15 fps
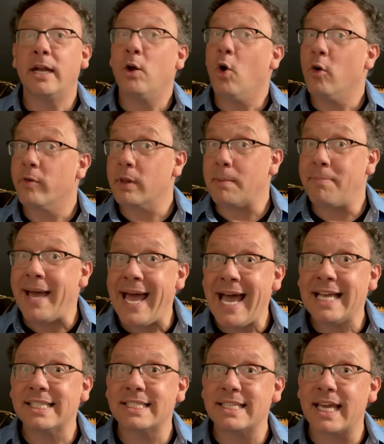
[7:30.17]
And over the
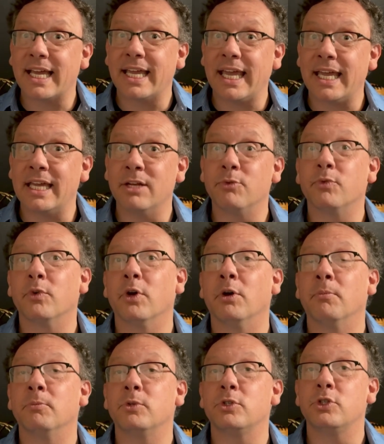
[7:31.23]
past decade,
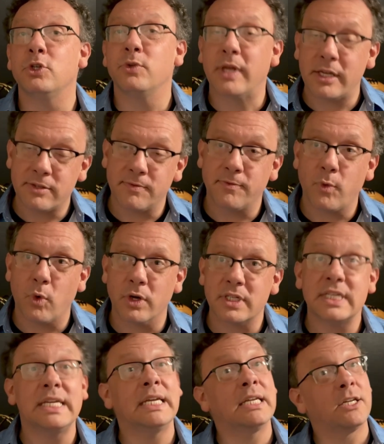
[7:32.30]
from
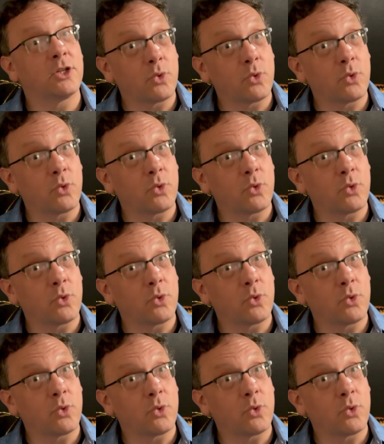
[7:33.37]
2014 to